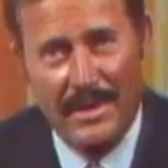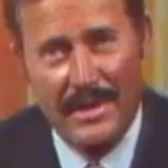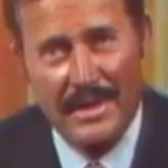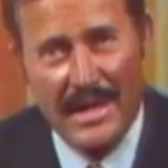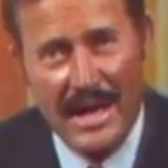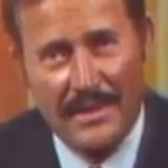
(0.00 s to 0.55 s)

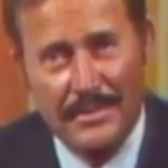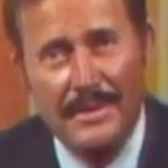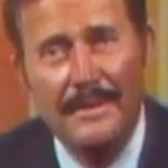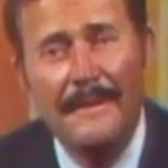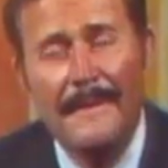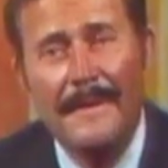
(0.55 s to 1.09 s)
Mary
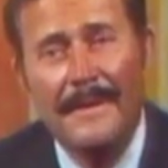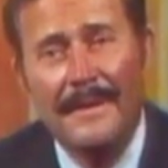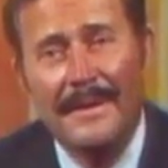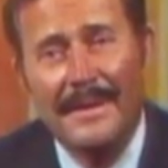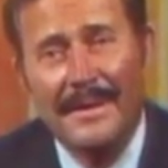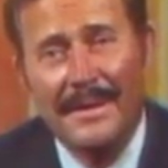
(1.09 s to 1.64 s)
Catherine,
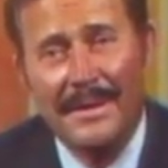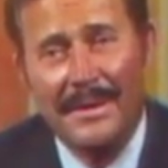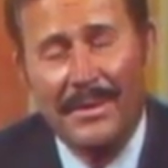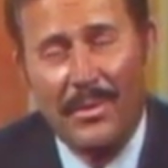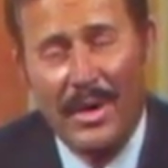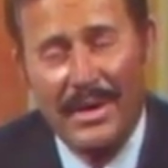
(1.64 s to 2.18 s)

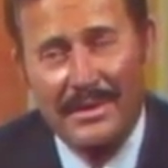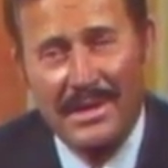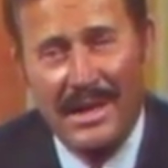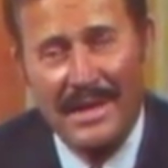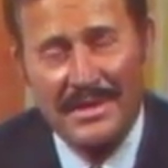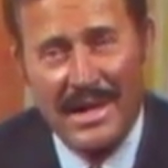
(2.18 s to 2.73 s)
when
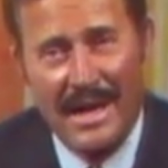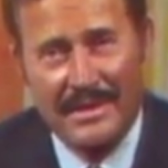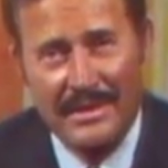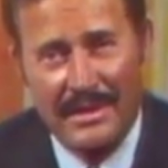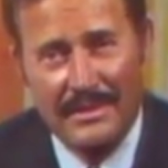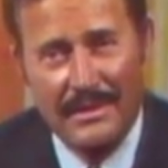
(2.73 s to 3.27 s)

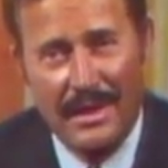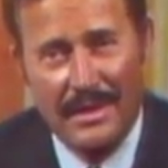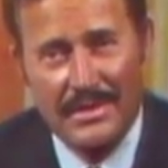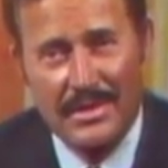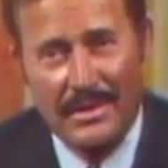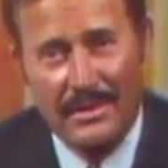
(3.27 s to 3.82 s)
contacted at
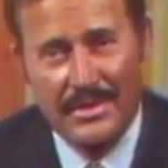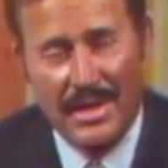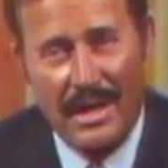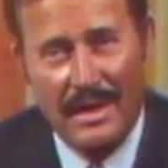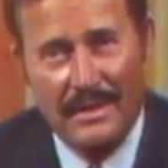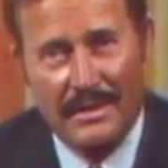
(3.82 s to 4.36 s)
Gluck's
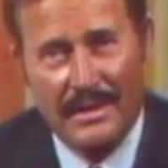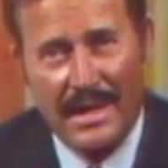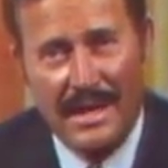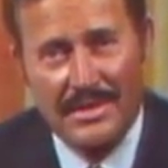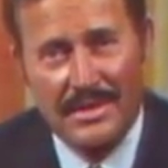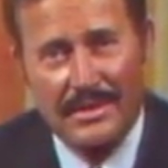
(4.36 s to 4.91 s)
Hillside in the
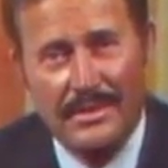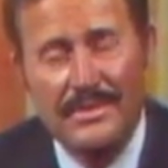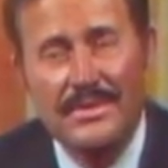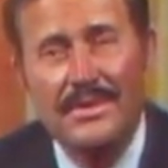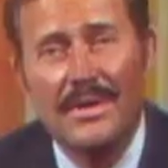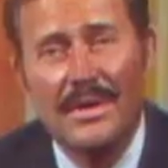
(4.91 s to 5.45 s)

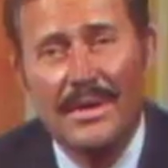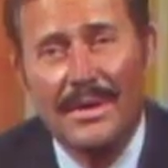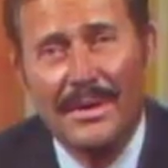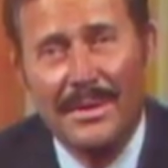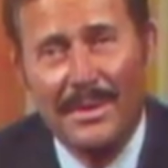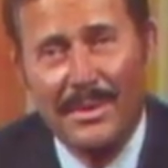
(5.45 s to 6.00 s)
Catskills,
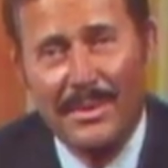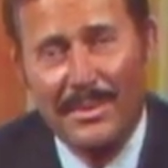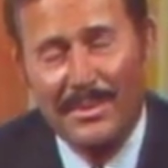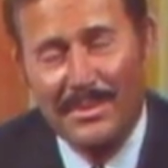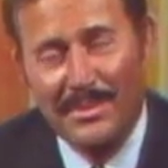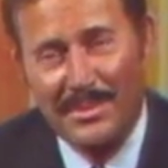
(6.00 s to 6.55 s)

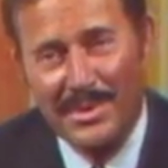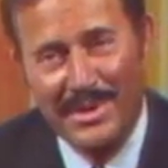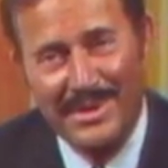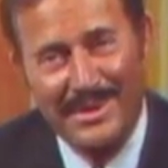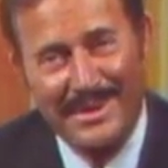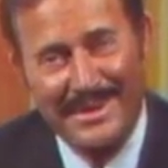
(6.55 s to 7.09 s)

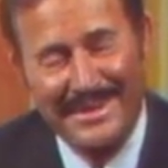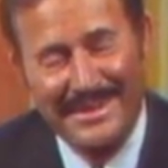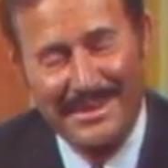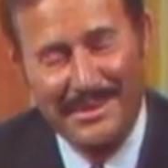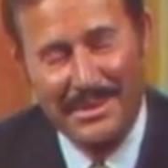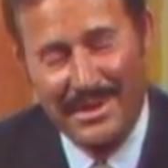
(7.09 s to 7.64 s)
would,
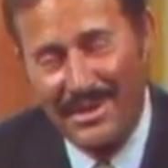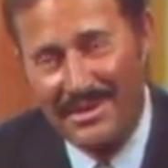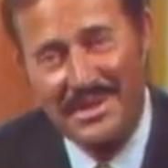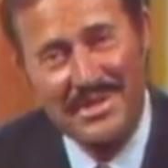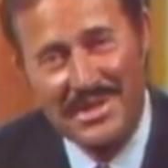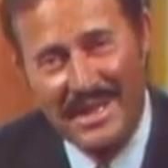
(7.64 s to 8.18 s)
would
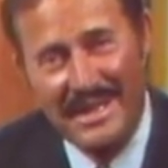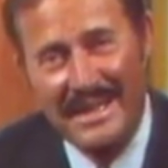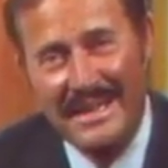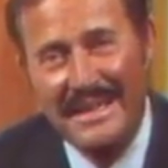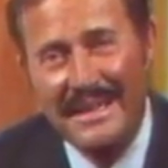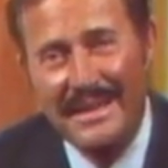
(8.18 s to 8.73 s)
only
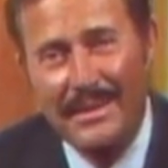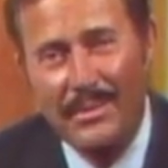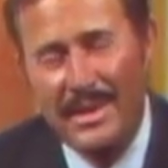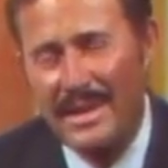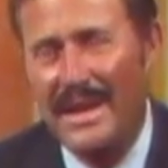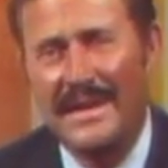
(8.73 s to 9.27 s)
say,
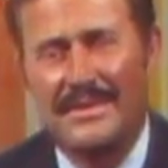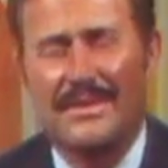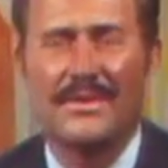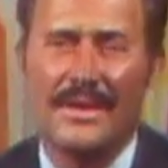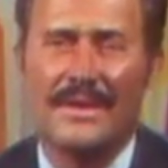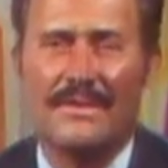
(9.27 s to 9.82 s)
we like to
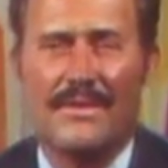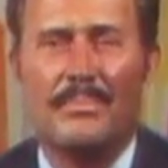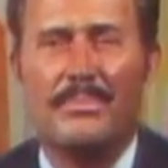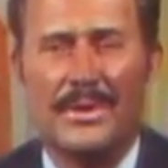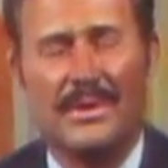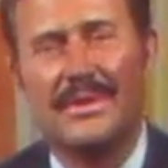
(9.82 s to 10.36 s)
think of the
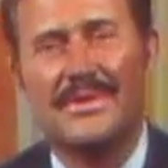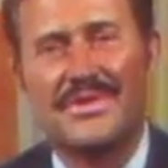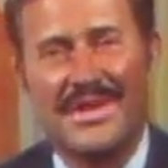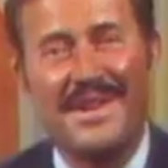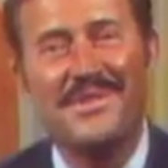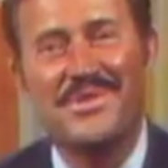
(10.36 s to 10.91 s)
pill as
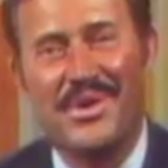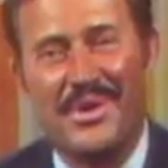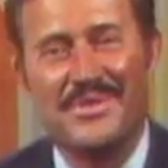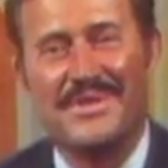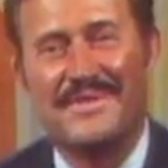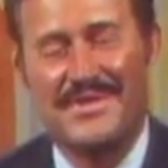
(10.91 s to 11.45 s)
St.
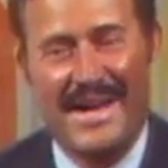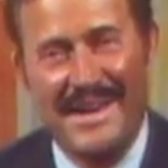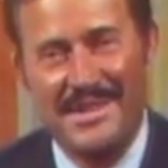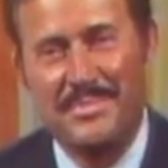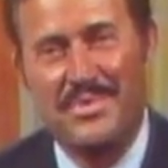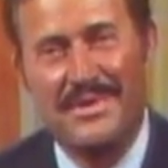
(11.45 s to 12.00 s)
Joseph's
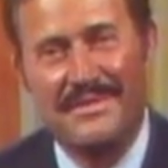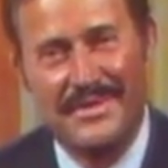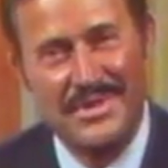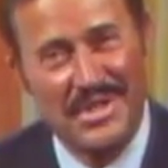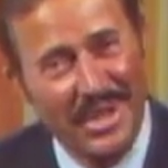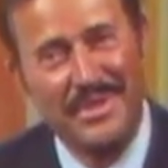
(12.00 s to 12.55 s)
aspirin
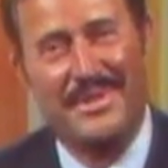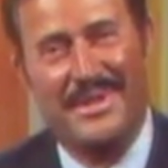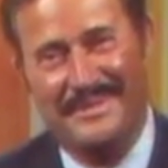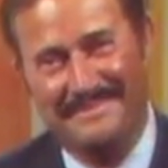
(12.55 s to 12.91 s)
for children.